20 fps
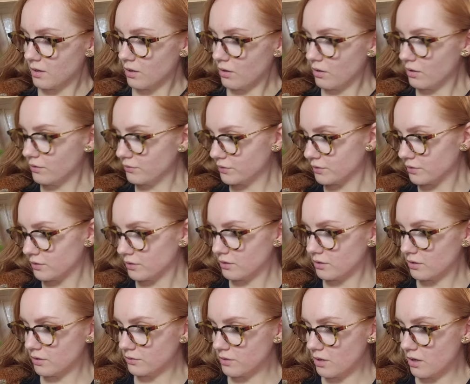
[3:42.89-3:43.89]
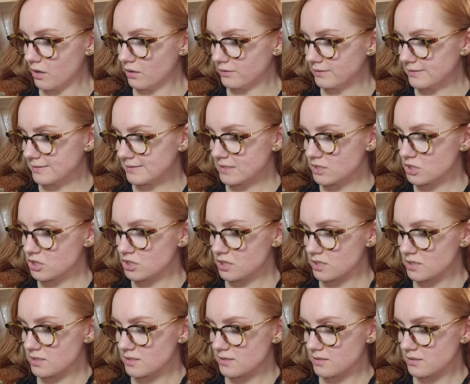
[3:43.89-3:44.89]
on all
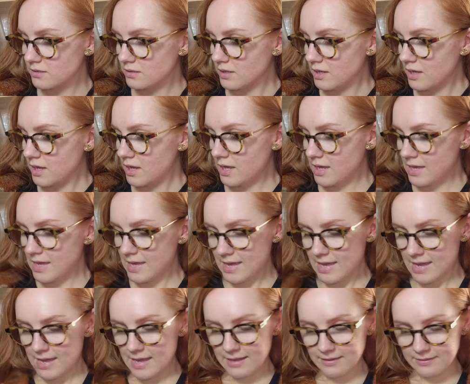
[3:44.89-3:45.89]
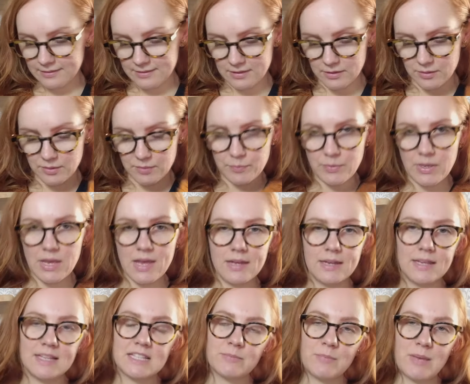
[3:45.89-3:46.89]
stitches.
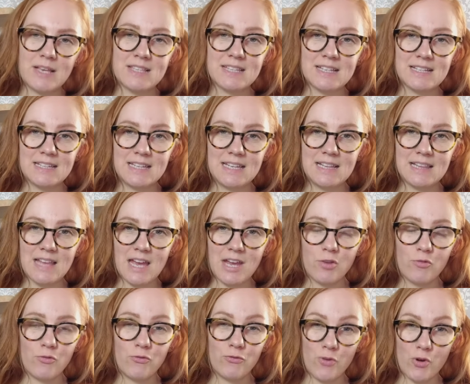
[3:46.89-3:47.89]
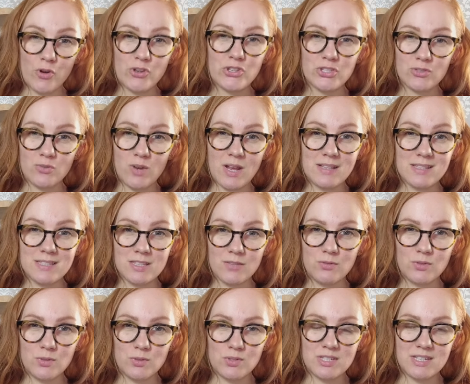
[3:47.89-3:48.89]
But it's basically like 4 strands
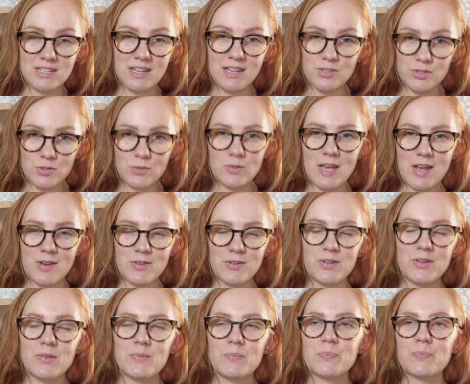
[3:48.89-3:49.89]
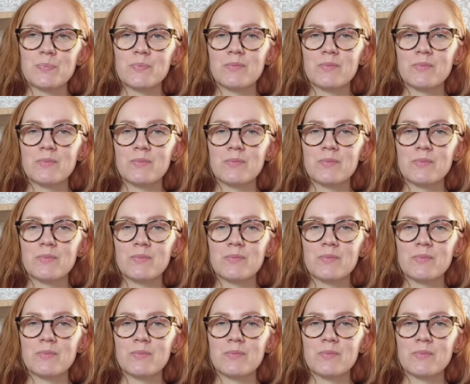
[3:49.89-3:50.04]
of Nutiden together.